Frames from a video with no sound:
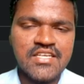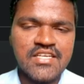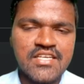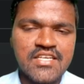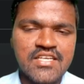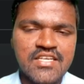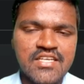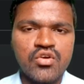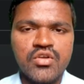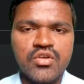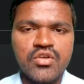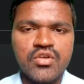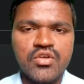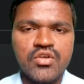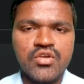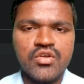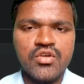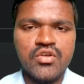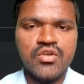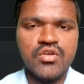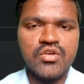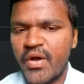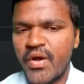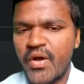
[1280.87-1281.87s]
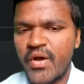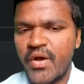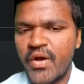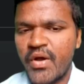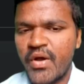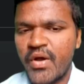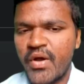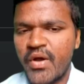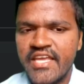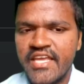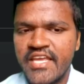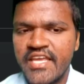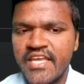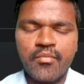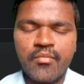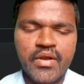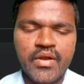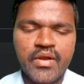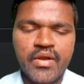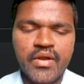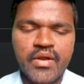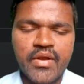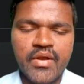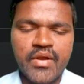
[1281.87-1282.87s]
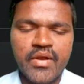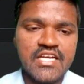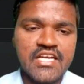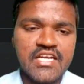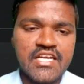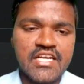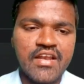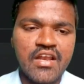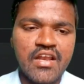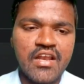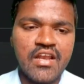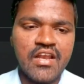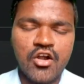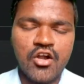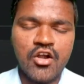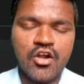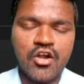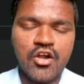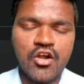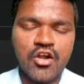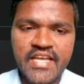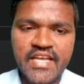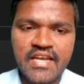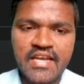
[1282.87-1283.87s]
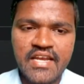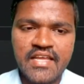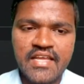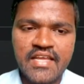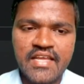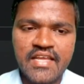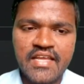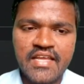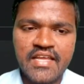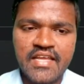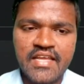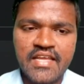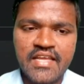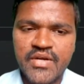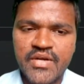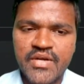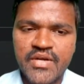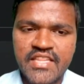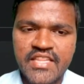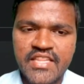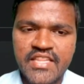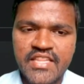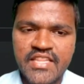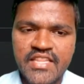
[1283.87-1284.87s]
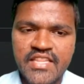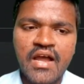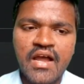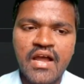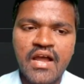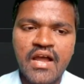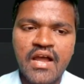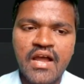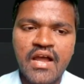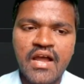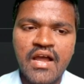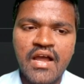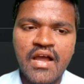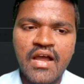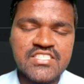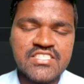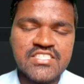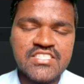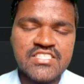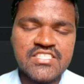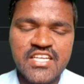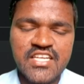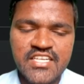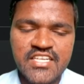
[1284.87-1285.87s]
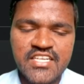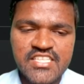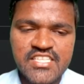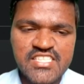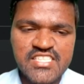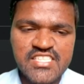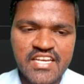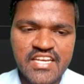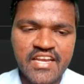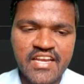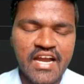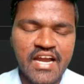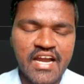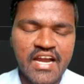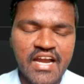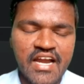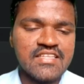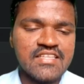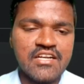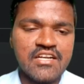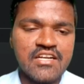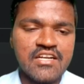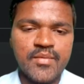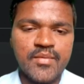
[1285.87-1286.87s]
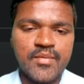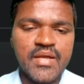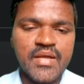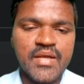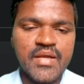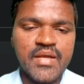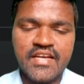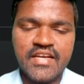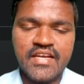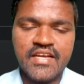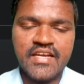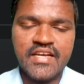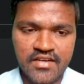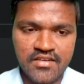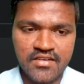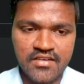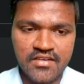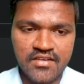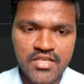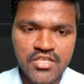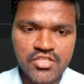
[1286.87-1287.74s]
So you can pass any combination, it will automatically interpret them and construct the dictionary, and that will be returned.